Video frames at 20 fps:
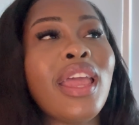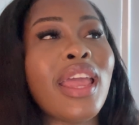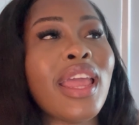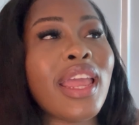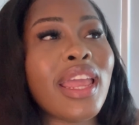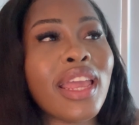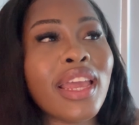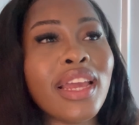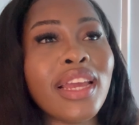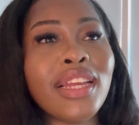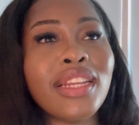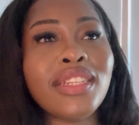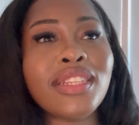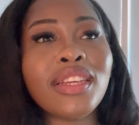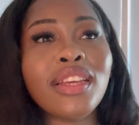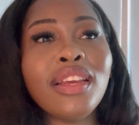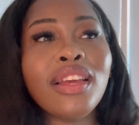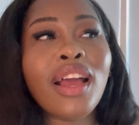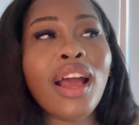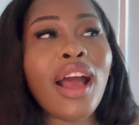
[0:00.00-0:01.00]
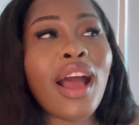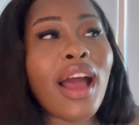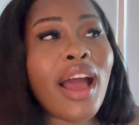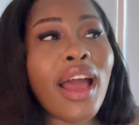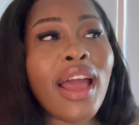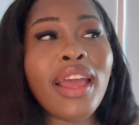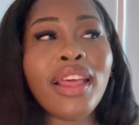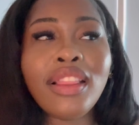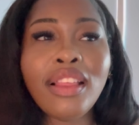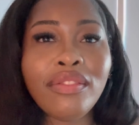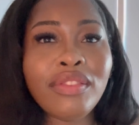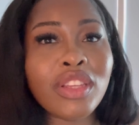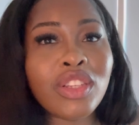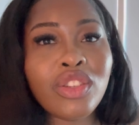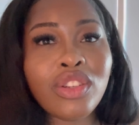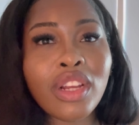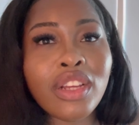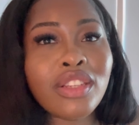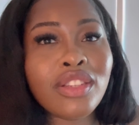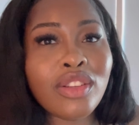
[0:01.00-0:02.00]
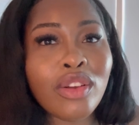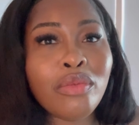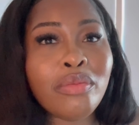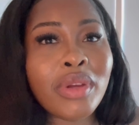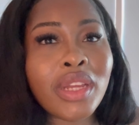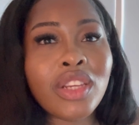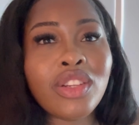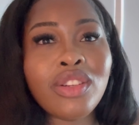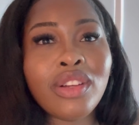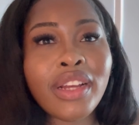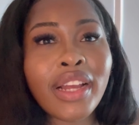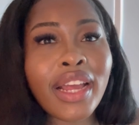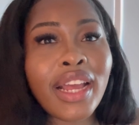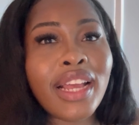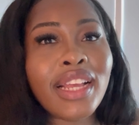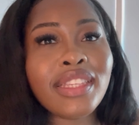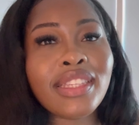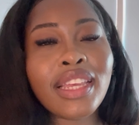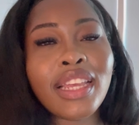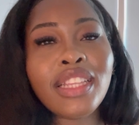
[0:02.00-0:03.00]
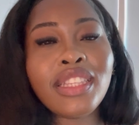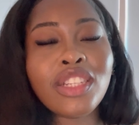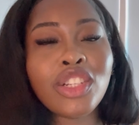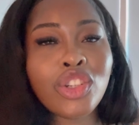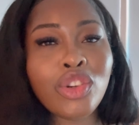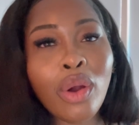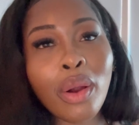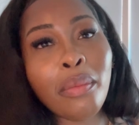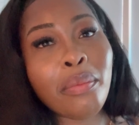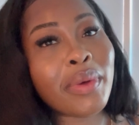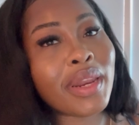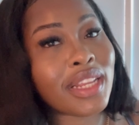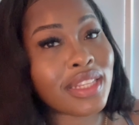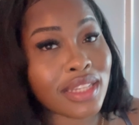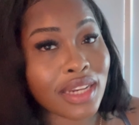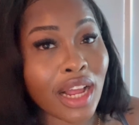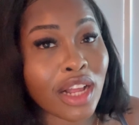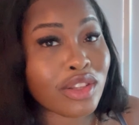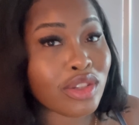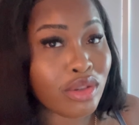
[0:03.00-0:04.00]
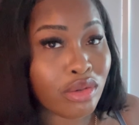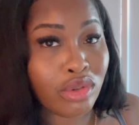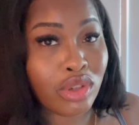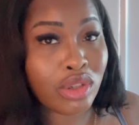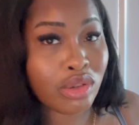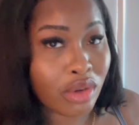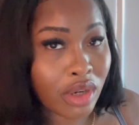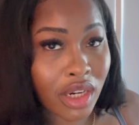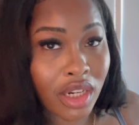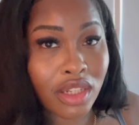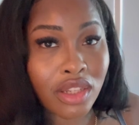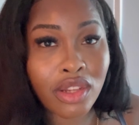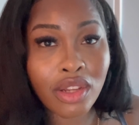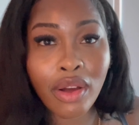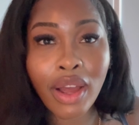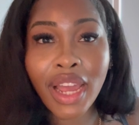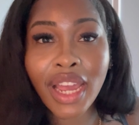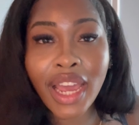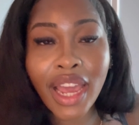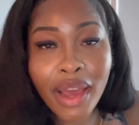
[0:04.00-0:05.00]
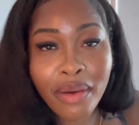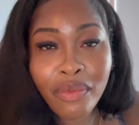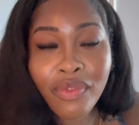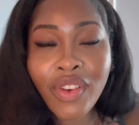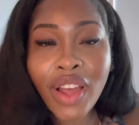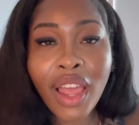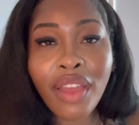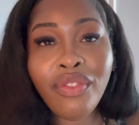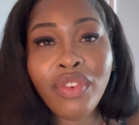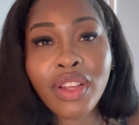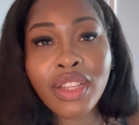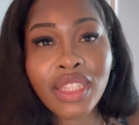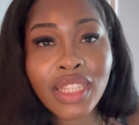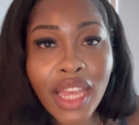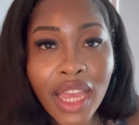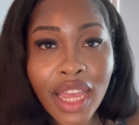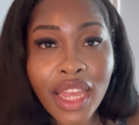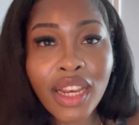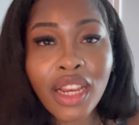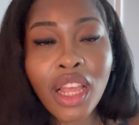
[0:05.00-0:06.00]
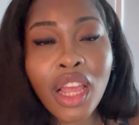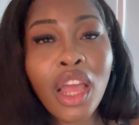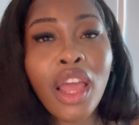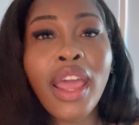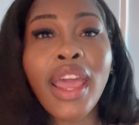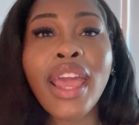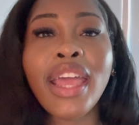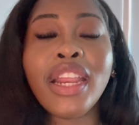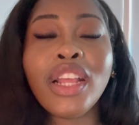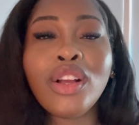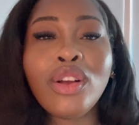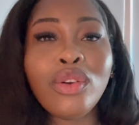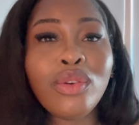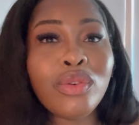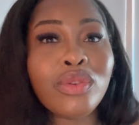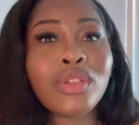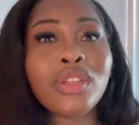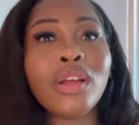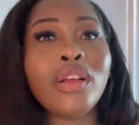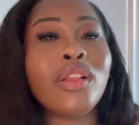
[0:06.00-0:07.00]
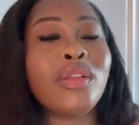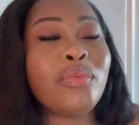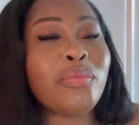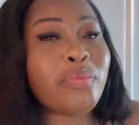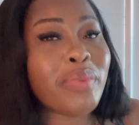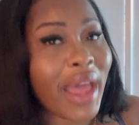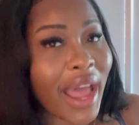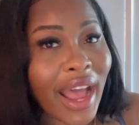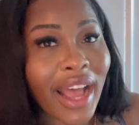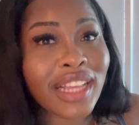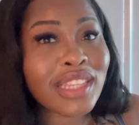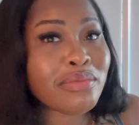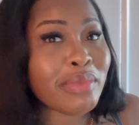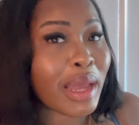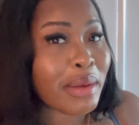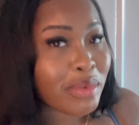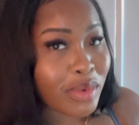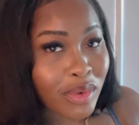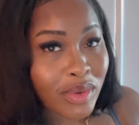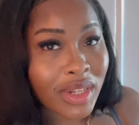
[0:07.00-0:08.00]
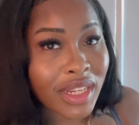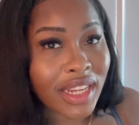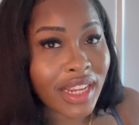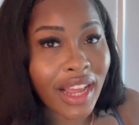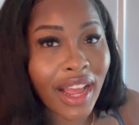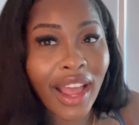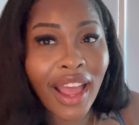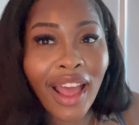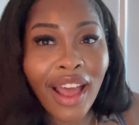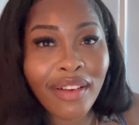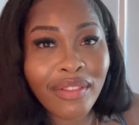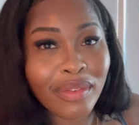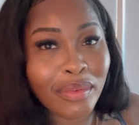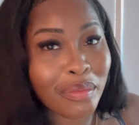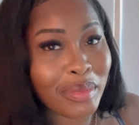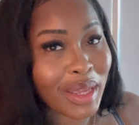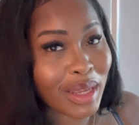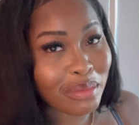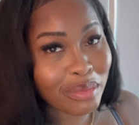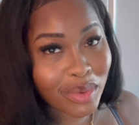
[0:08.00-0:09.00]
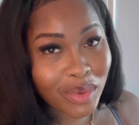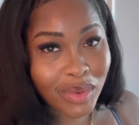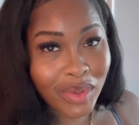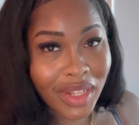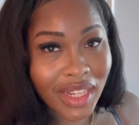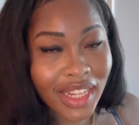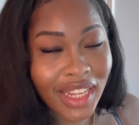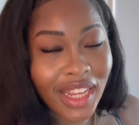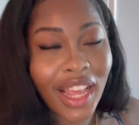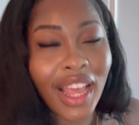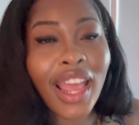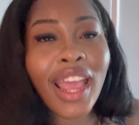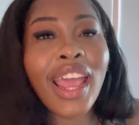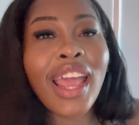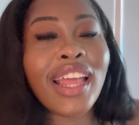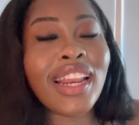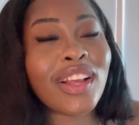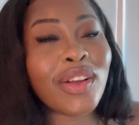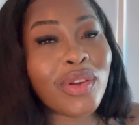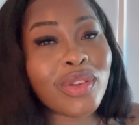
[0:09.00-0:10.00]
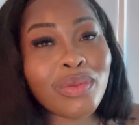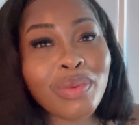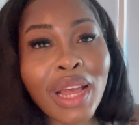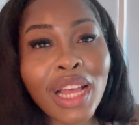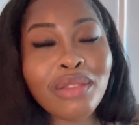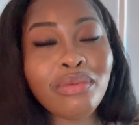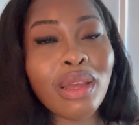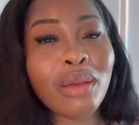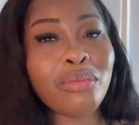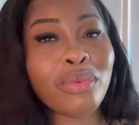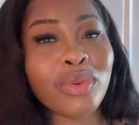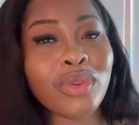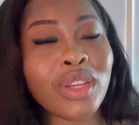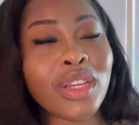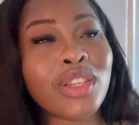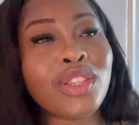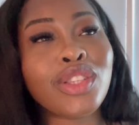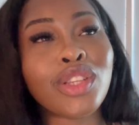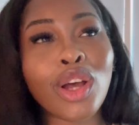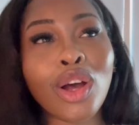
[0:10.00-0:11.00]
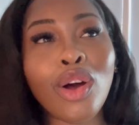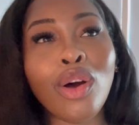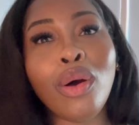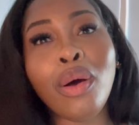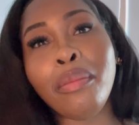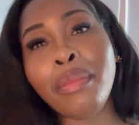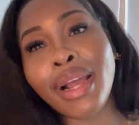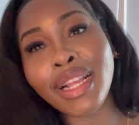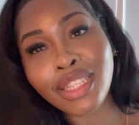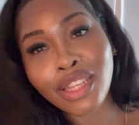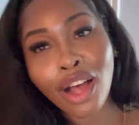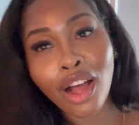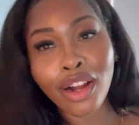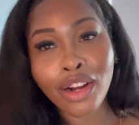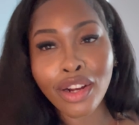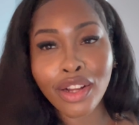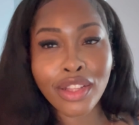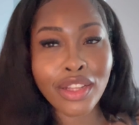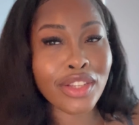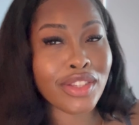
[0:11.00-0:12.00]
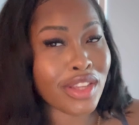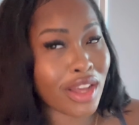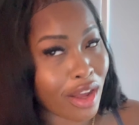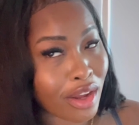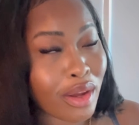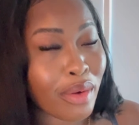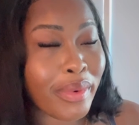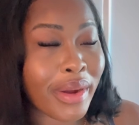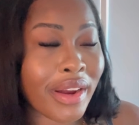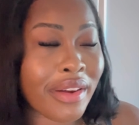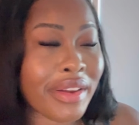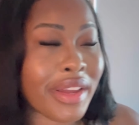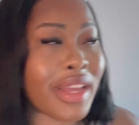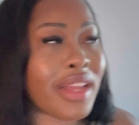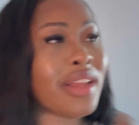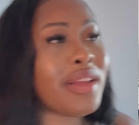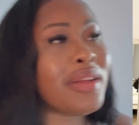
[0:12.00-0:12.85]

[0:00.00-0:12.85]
And I love this dress so much, you guys. It's short, but it's not too short. So I am 5'10", and it goes past my booty. I have a big booty, and it goes past my booty. So my tall girlies, y'all can wear it.